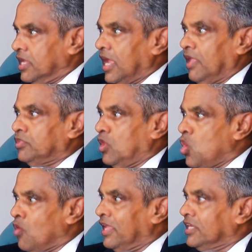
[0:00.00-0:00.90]
and the
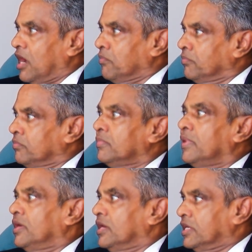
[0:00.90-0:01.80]
low income
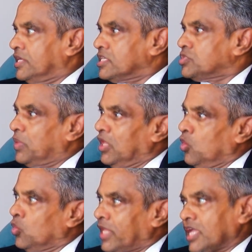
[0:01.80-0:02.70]
earners pay
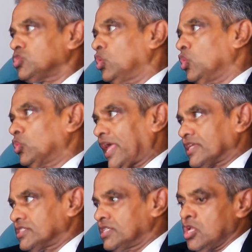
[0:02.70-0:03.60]
low tax or no
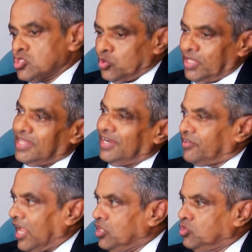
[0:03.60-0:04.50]
tax. So they are
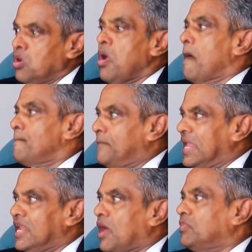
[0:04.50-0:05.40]
trying to
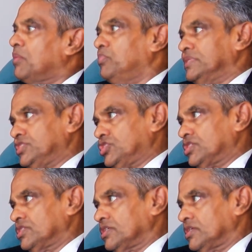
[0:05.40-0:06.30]
build up a bridge.
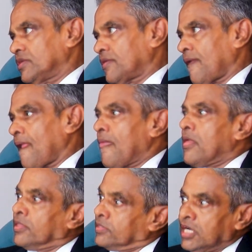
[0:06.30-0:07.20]

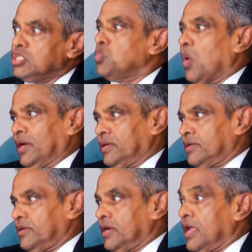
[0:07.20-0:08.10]
That is one.
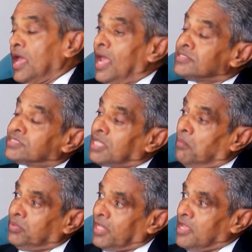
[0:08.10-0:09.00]
And
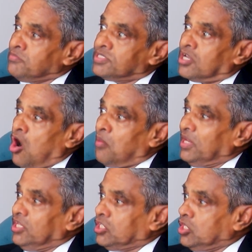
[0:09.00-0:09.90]
sometimes the
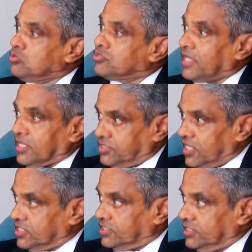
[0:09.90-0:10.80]
government introduces
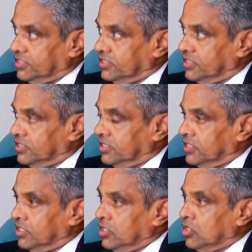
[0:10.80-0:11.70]
taxation
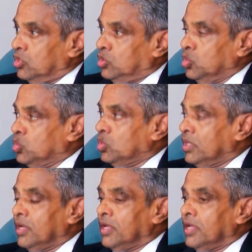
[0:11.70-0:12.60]
to